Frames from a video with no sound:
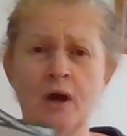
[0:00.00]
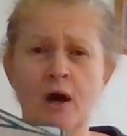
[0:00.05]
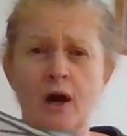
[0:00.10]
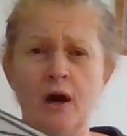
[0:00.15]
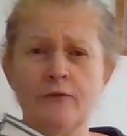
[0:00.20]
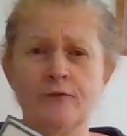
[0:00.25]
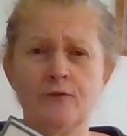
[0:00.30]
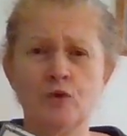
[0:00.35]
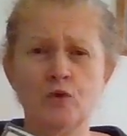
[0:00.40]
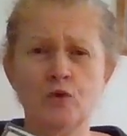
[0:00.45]

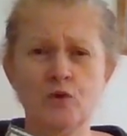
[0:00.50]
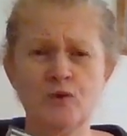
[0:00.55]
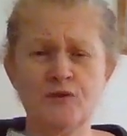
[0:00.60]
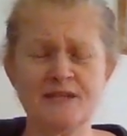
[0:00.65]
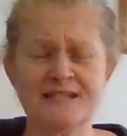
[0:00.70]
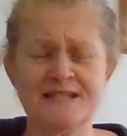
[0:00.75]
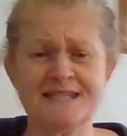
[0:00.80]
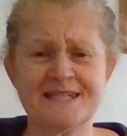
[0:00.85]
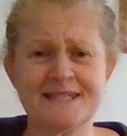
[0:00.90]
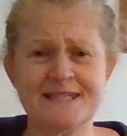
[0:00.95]
of all the
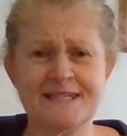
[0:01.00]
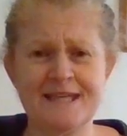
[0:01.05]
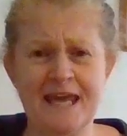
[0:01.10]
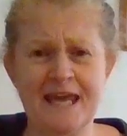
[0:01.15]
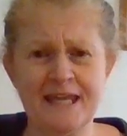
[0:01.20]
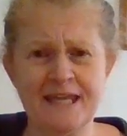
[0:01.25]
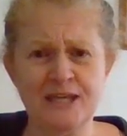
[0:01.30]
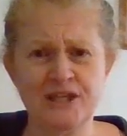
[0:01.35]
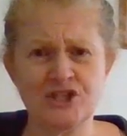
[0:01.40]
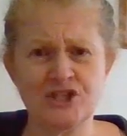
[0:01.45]

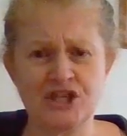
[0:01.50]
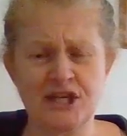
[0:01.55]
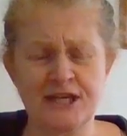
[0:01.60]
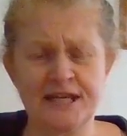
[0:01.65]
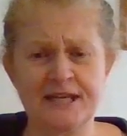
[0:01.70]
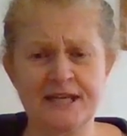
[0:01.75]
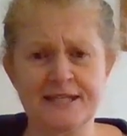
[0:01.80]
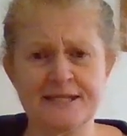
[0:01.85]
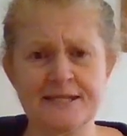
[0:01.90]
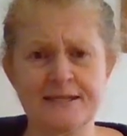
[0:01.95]

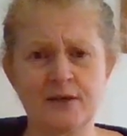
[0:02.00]
stages